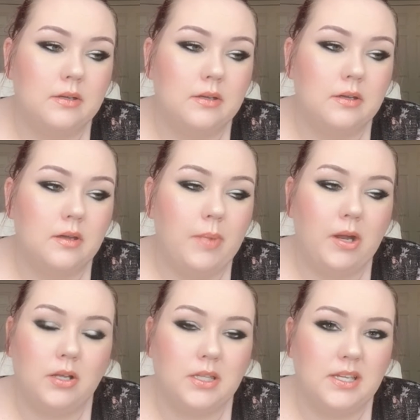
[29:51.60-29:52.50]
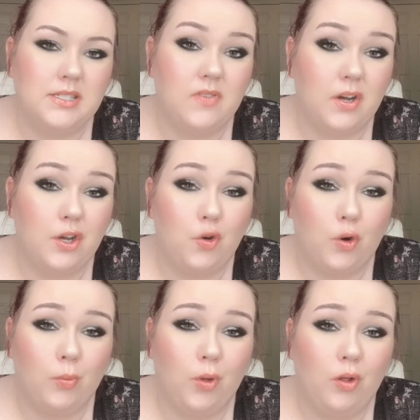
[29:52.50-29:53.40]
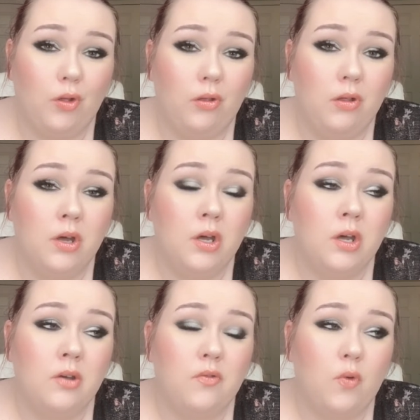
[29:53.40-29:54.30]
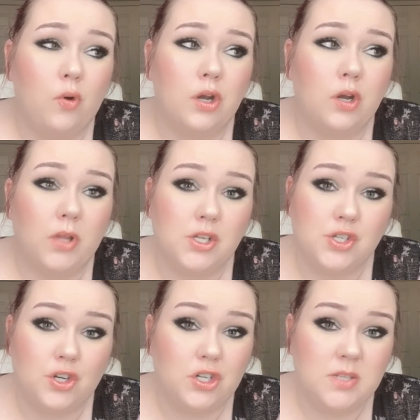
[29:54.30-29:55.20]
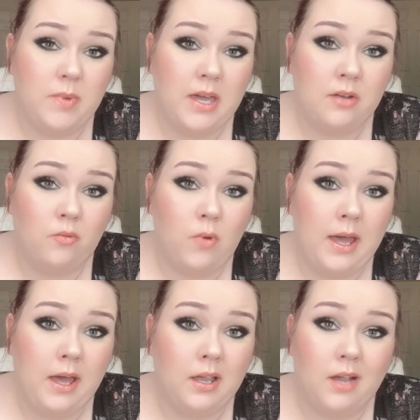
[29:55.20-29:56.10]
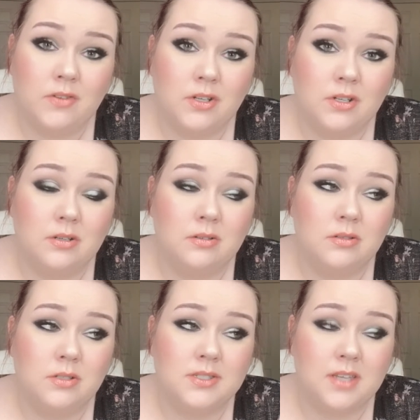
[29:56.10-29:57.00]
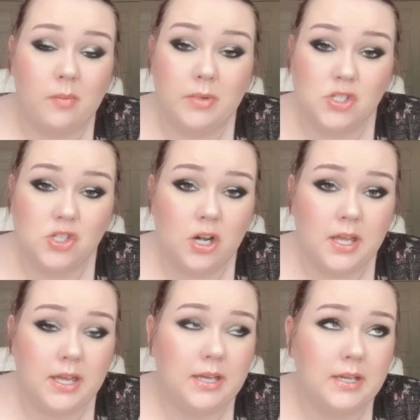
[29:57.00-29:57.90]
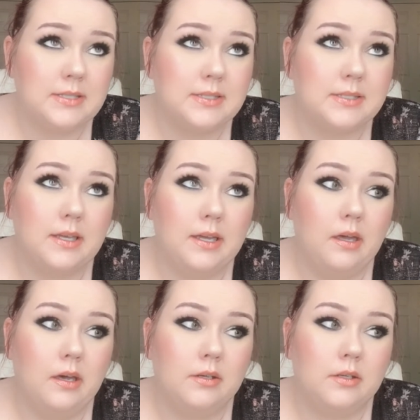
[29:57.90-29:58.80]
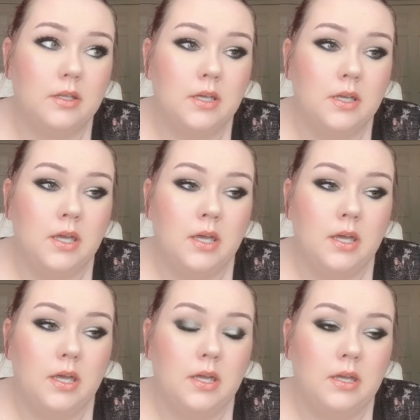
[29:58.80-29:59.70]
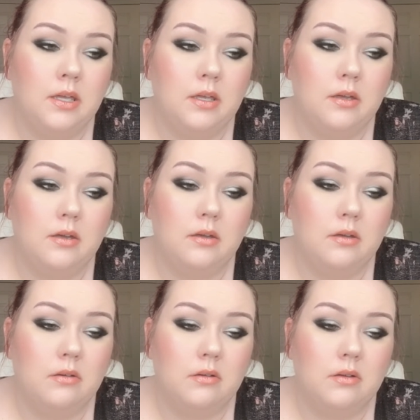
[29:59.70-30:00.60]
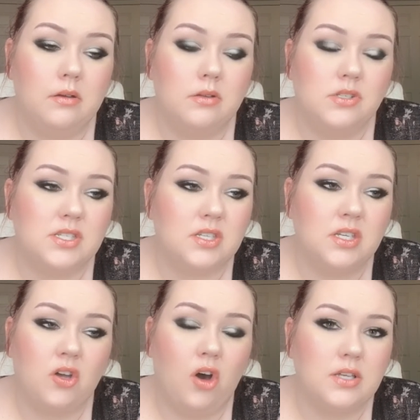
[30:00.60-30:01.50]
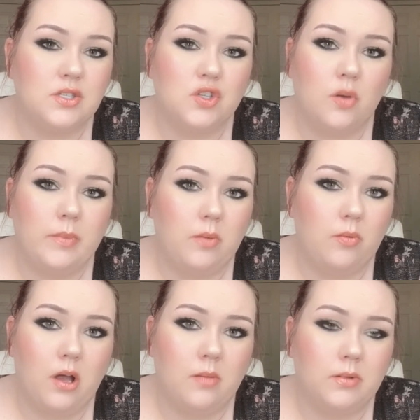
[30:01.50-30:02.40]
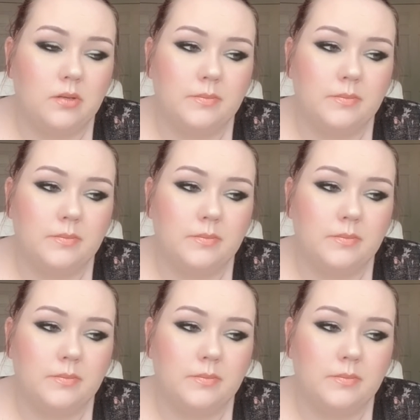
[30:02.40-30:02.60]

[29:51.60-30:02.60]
apparently it's very normal for your blood sugars to be out of whack after stopping Jardiance, and it just can cause so many problems.